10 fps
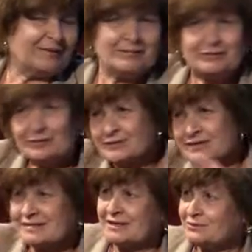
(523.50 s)
if you
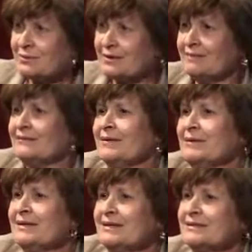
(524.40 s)
see Centro de la
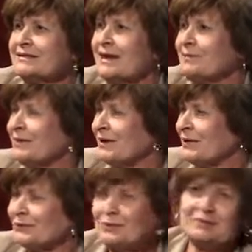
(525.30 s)
Familia's name
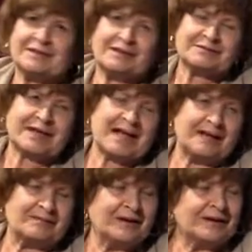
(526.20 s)
there, we would love to
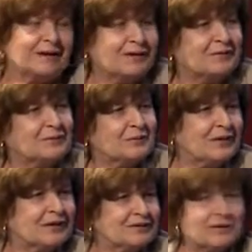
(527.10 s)
have you
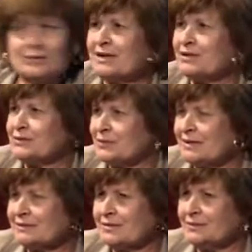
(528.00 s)
donate to
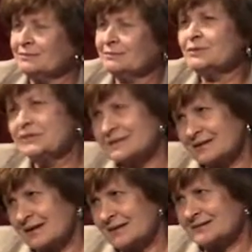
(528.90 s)
us. So muchas
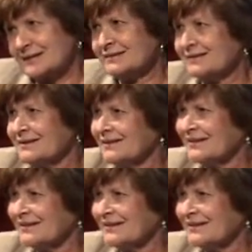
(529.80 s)
gracias.